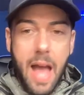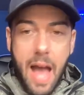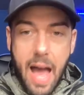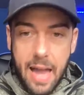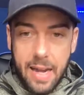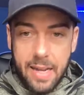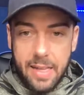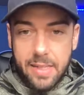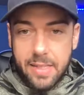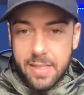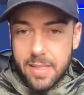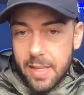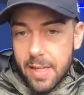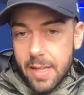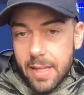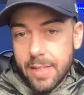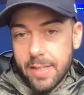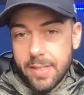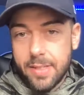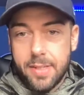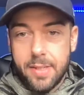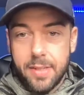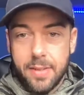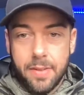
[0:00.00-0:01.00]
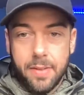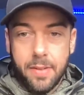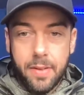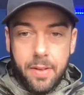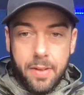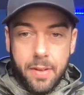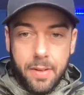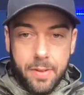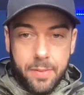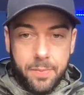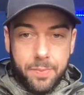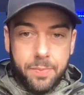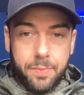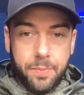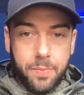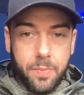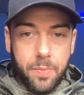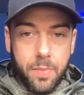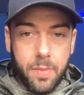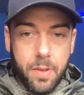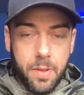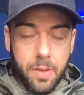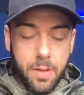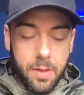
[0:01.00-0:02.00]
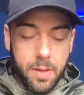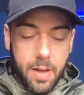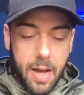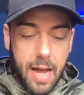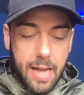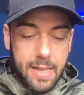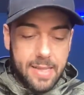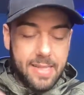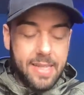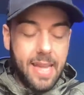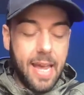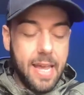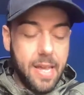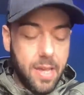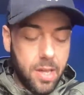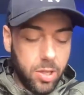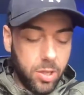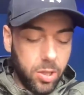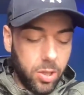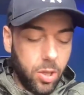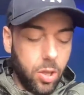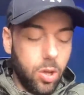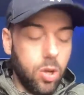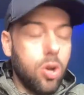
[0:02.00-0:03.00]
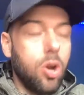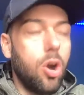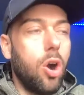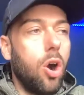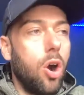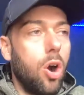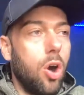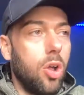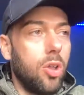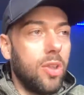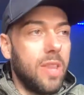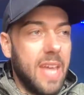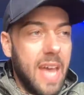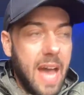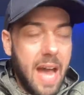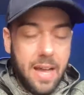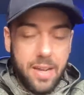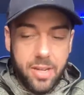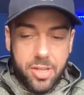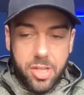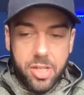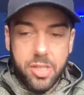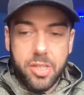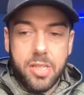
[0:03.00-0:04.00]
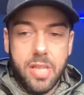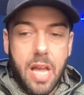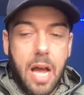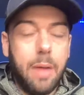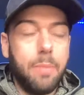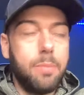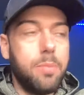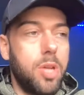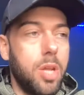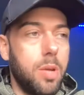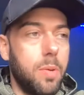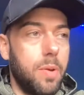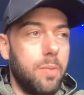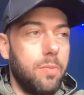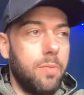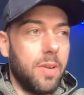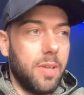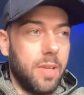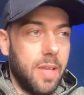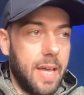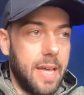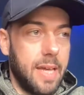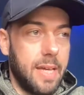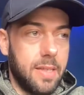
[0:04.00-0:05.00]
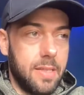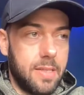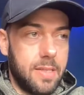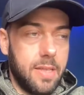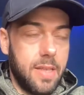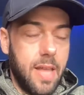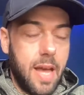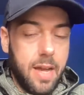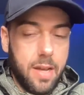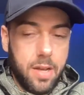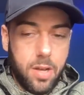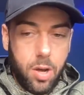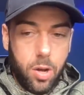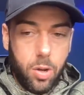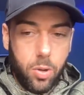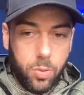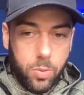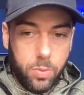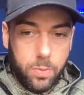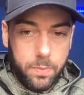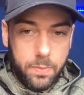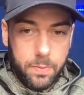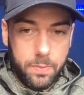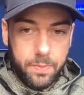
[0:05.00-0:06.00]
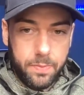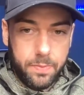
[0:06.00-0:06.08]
it's this. I take a look at all the actions that I'm doing related to that goal.